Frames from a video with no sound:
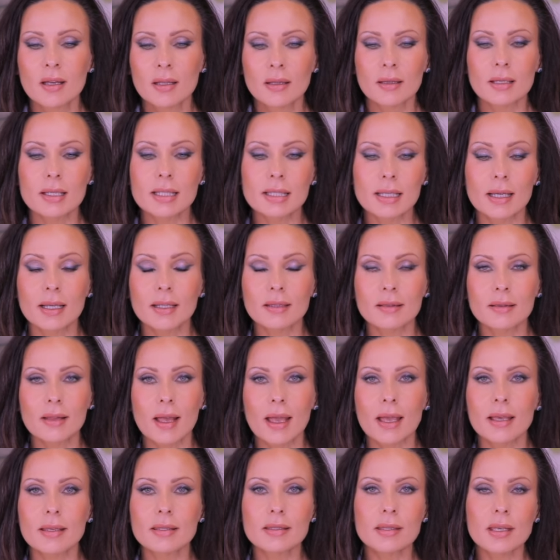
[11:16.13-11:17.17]
The sun
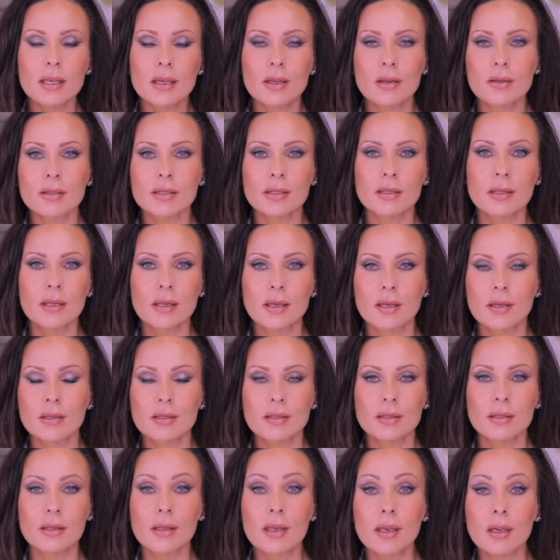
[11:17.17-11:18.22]
takes years and
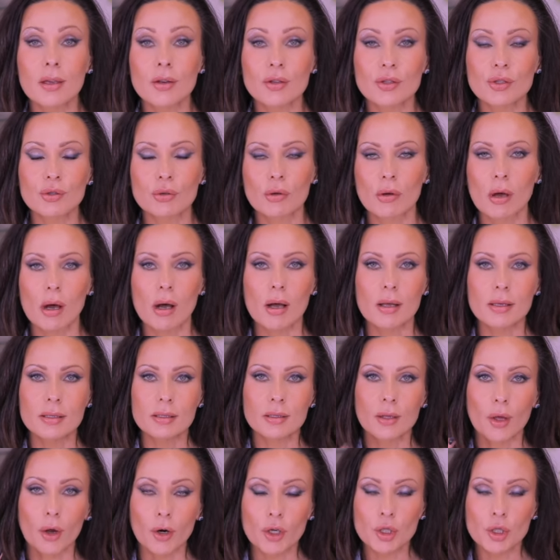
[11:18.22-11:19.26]
years and years to cause
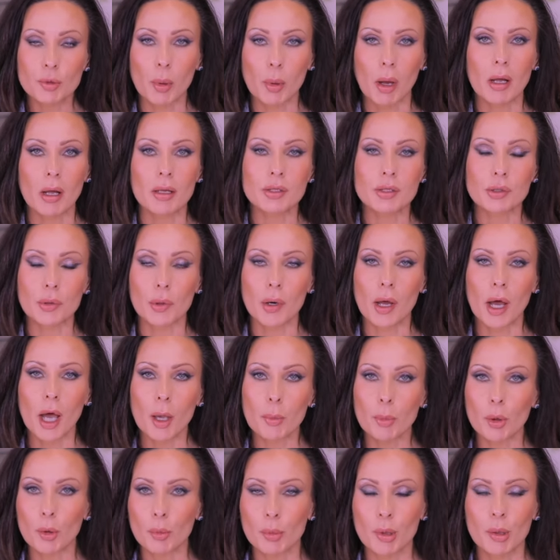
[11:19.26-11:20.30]
dark spots or
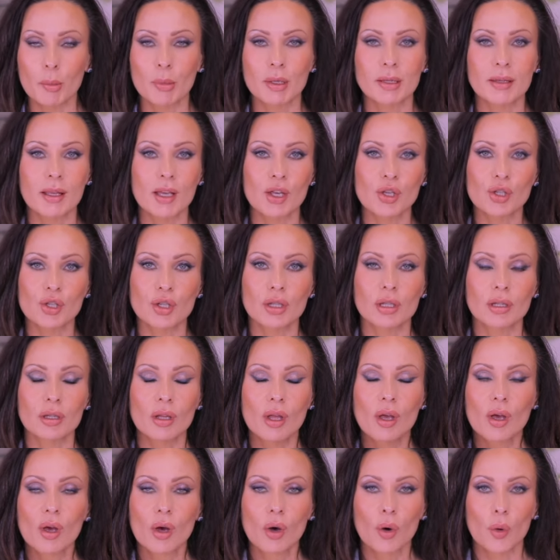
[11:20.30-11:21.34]
hyperpigmentation
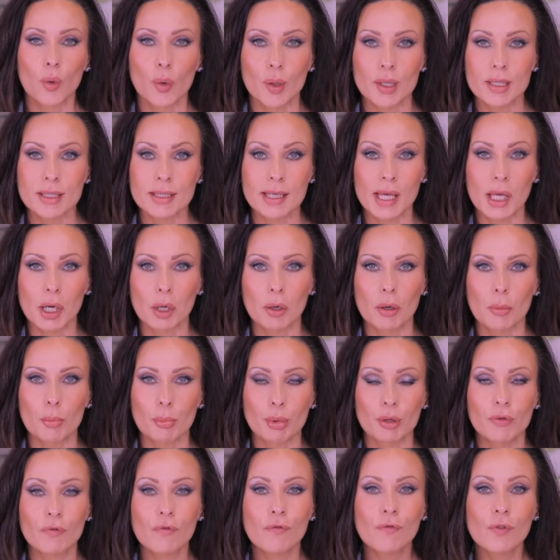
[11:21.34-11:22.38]
or etc.
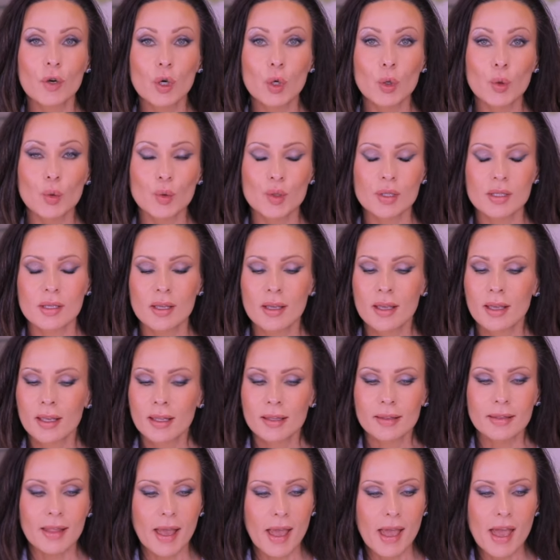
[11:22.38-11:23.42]
But foods,
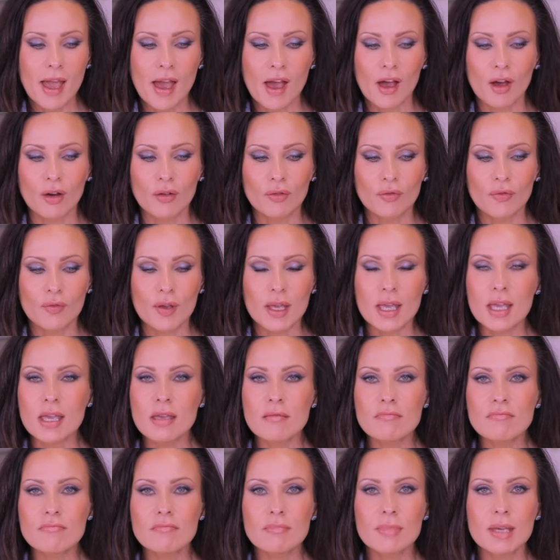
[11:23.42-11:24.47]
they have
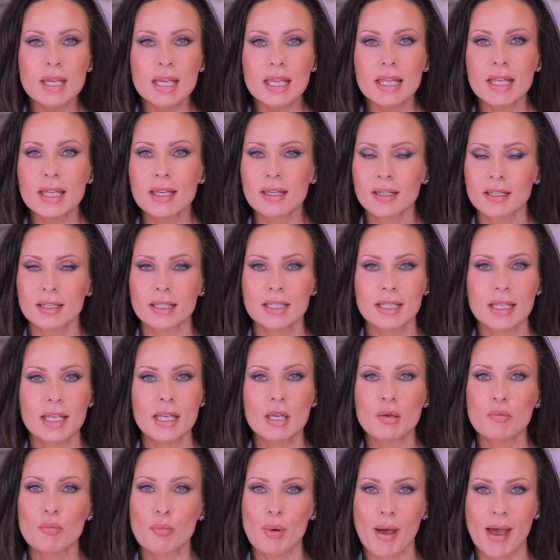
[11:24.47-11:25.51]
immediate
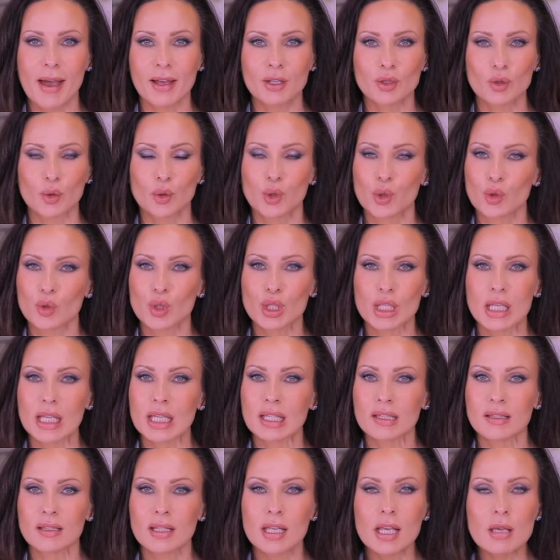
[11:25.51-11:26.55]
impact on your
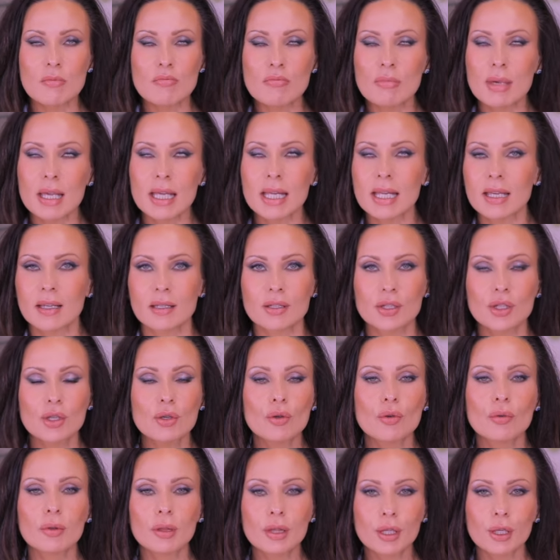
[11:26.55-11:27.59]
skin. Immediate.
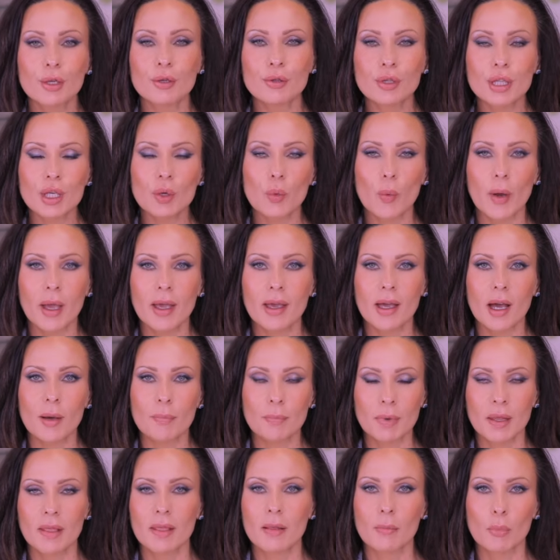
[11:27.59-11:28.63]
You literally wake
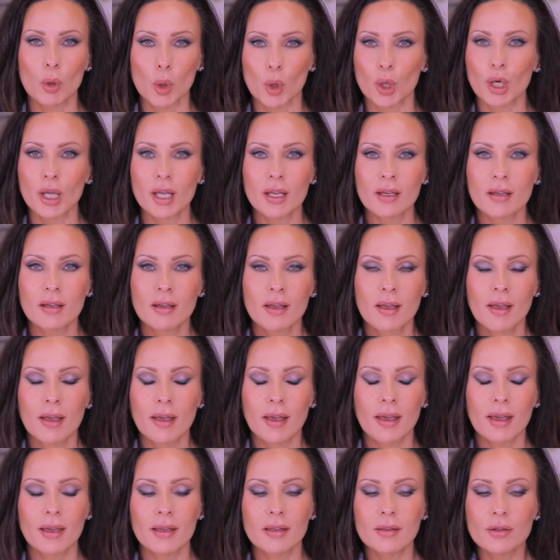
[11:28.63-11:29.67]
up in the morning
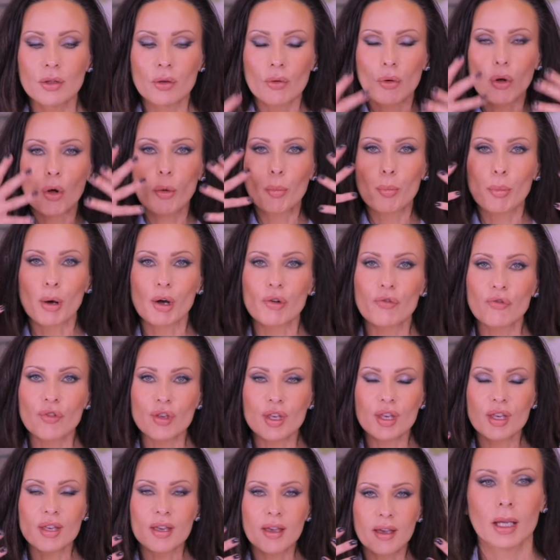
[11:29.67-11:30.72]
and you're all
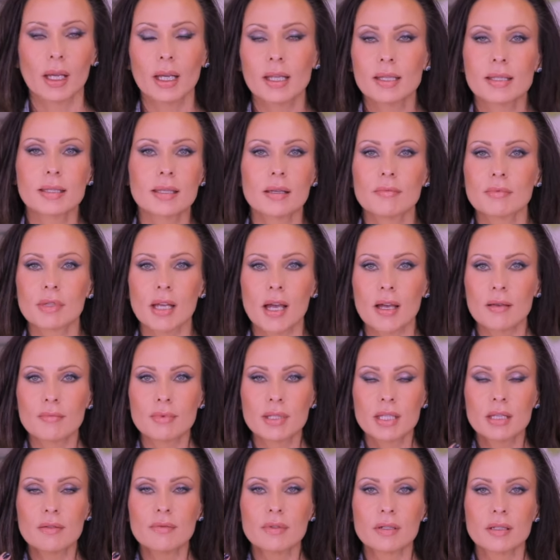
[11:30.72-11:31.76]
puffy. And
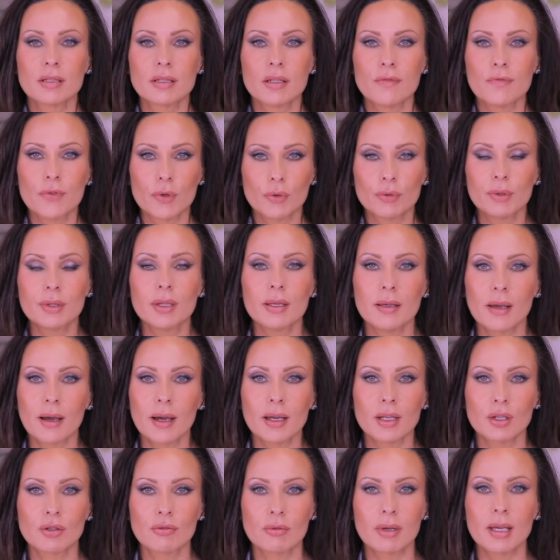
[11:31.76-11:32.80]
sometimes even if you're
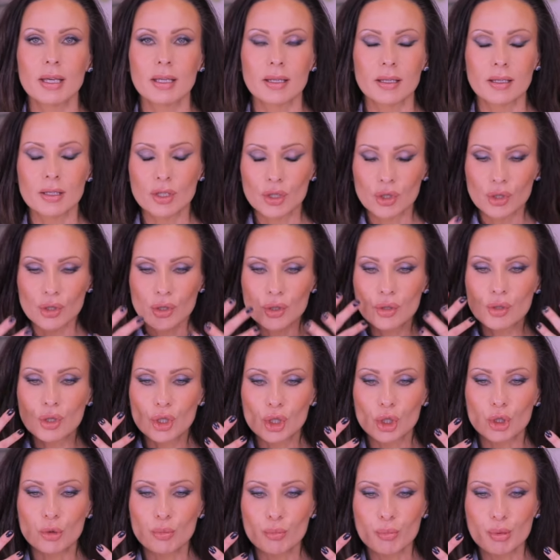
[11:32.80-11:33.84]
dehydrated, you
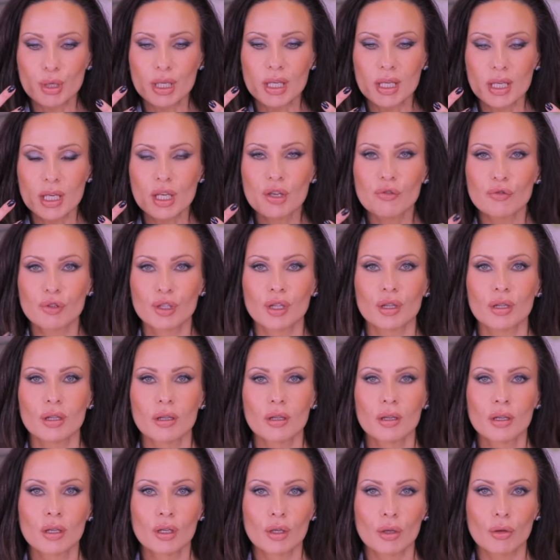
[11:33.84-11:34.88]
could be even
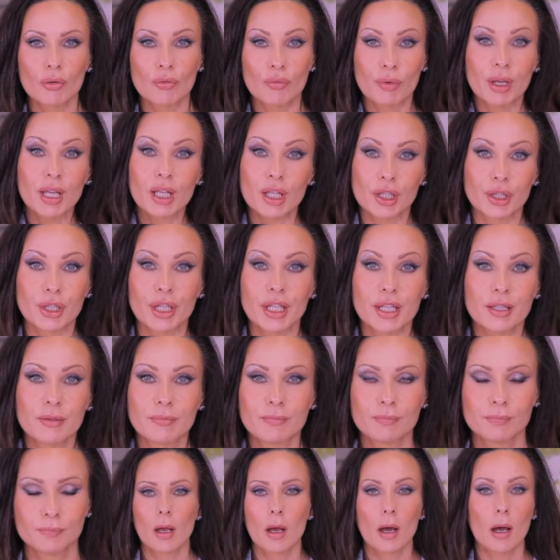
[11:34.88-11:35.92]
wrinkly.
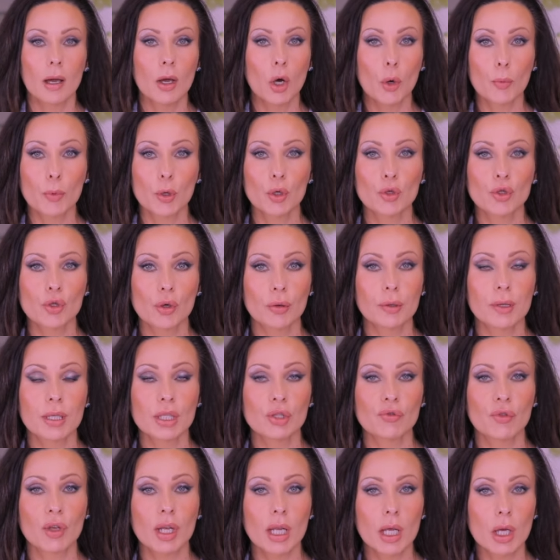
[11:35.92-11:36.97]
I hope you enjoyed
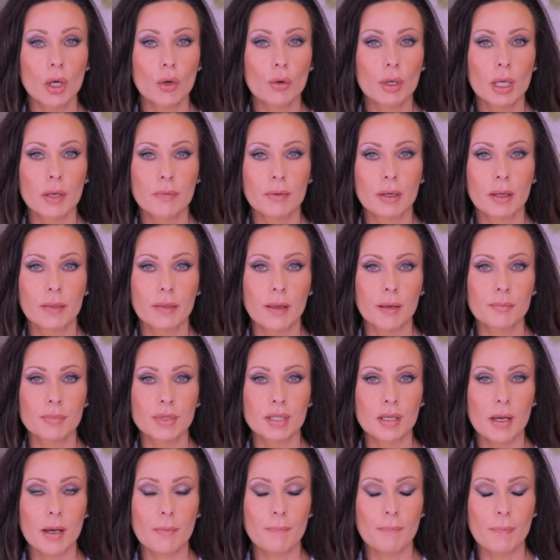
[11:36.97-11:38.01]
this video. Give it a thumbs
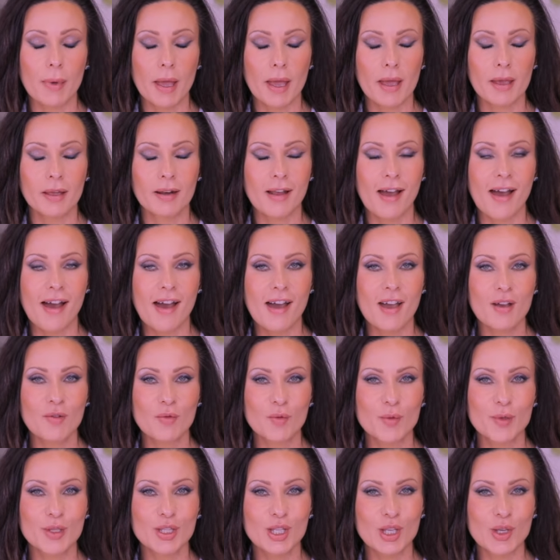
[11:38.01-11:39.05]
up and I
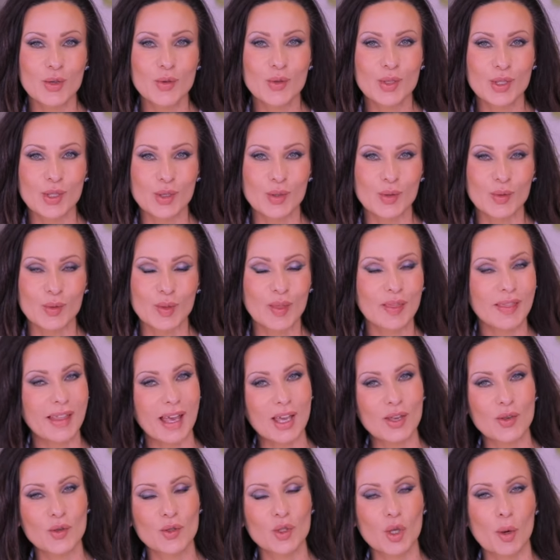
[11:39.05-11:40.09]
will see you soon.
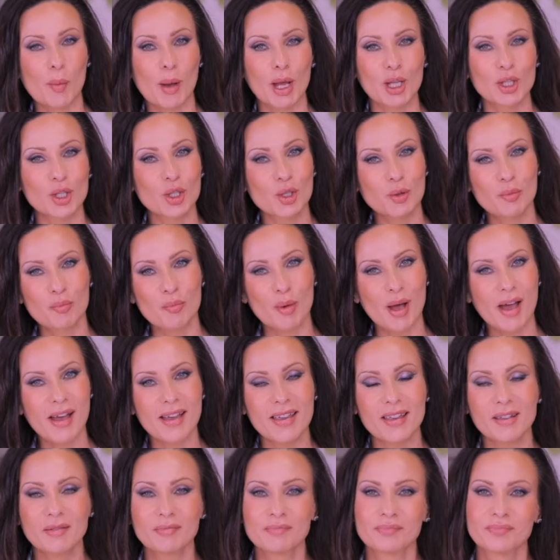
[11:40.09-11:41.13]
Thank you so much.
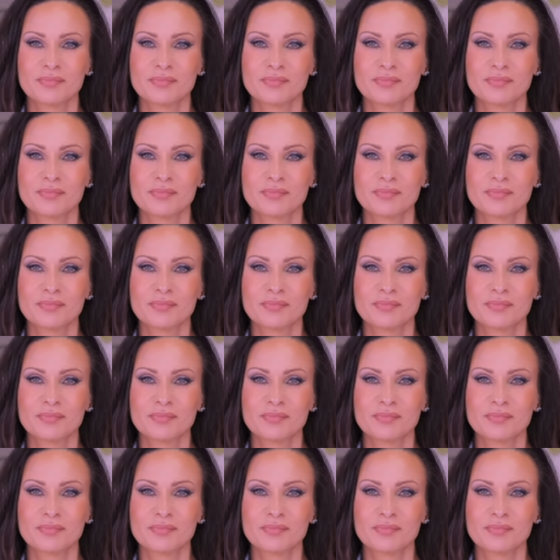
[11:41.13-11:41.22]
Bye.